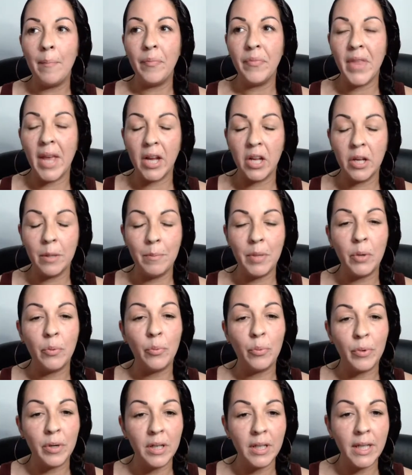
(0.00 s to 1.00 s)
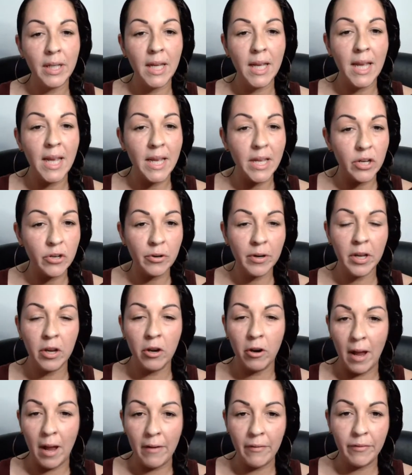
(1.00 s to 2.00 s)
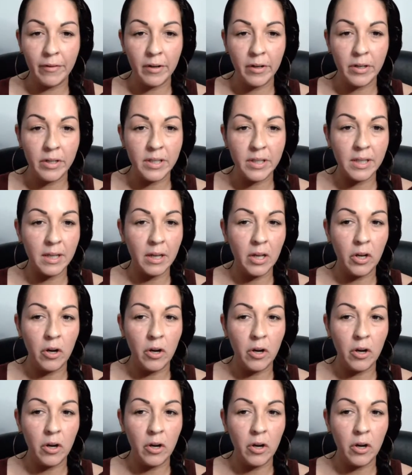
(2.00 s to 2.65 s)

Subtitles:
that could be really hindering your efforts,